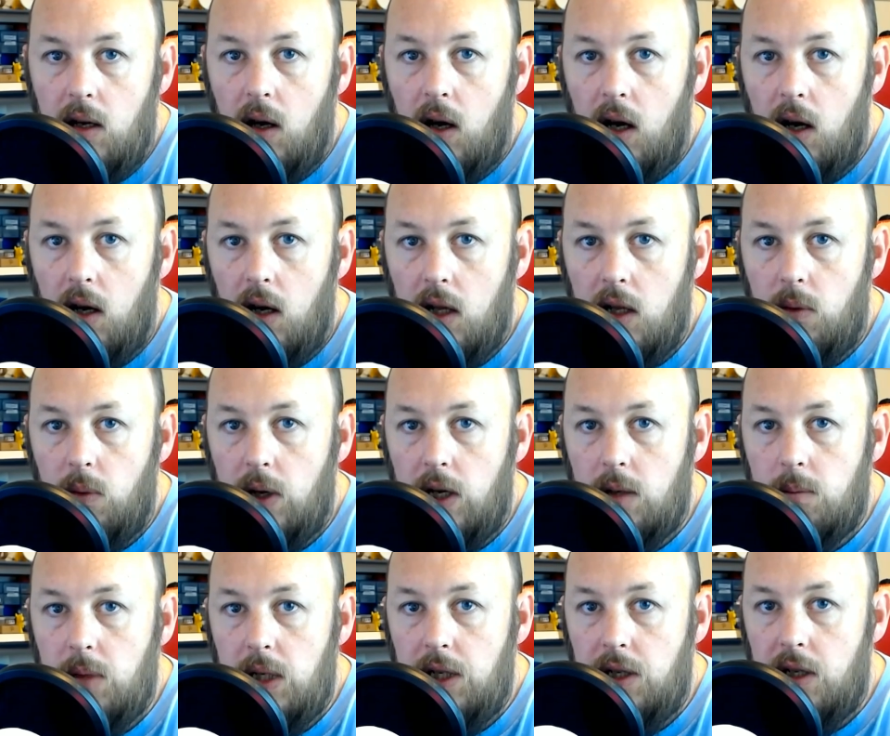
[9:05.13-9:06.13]
I highly
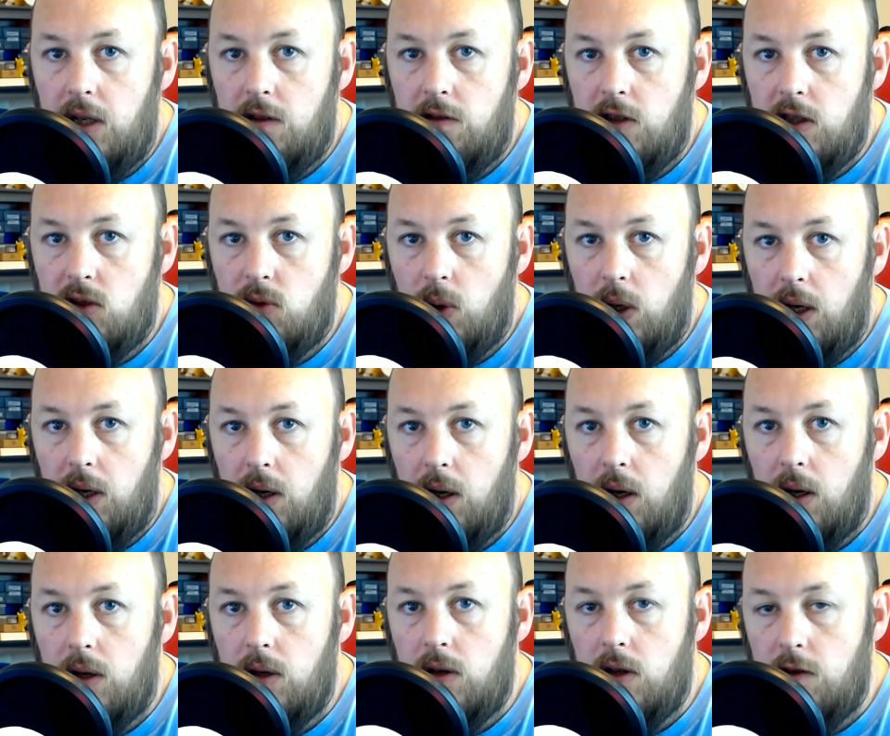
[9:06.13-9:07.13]
recommend you give this one a
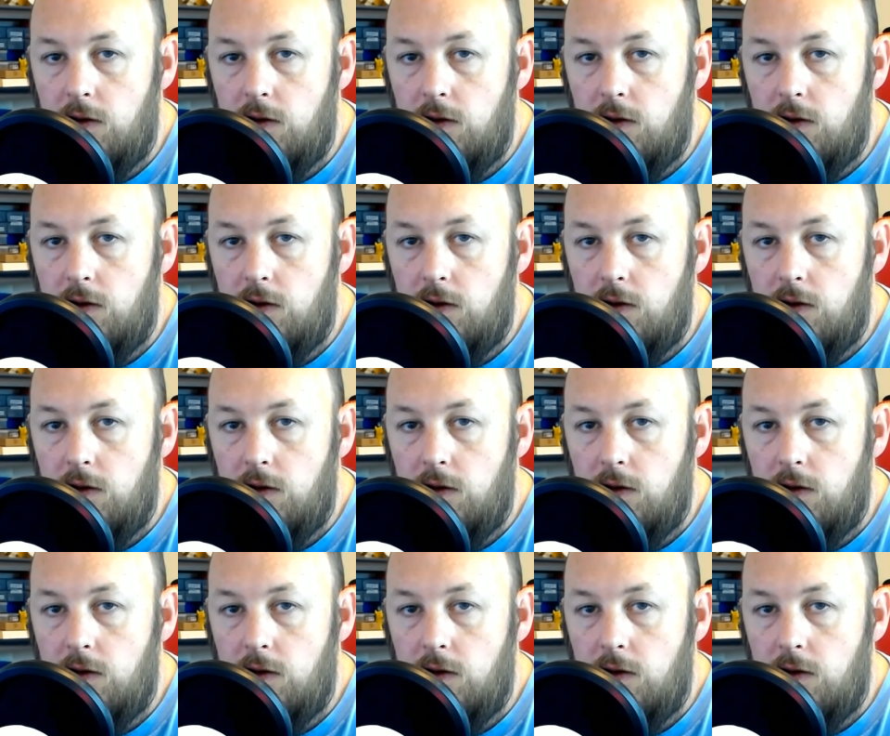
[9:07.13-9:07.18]
go.